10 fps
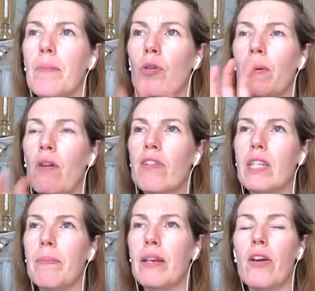You'll
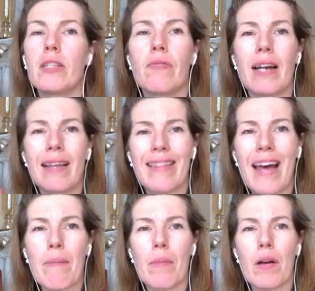obviously be notifying
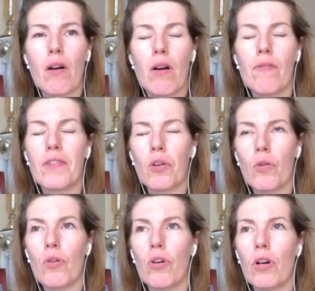them of
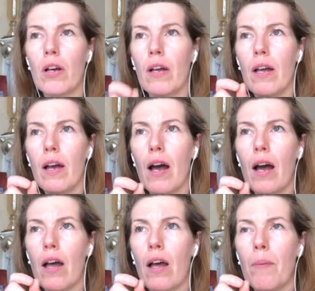your
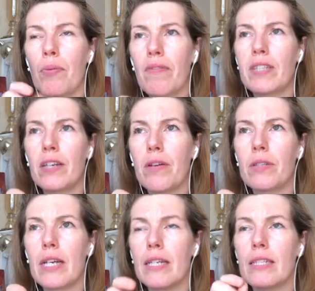privacy
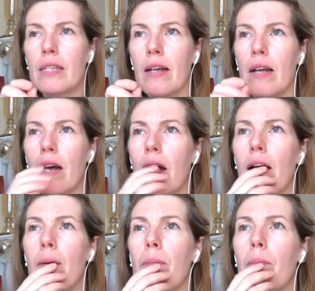notice.
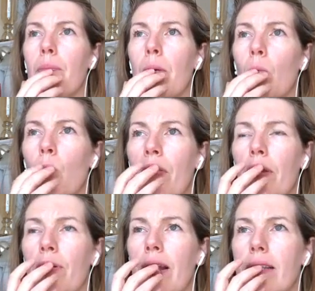Whether
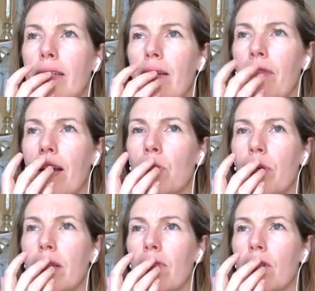you'd need to give that to
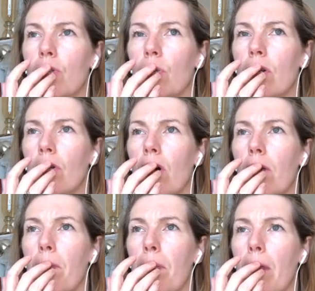an individual or not,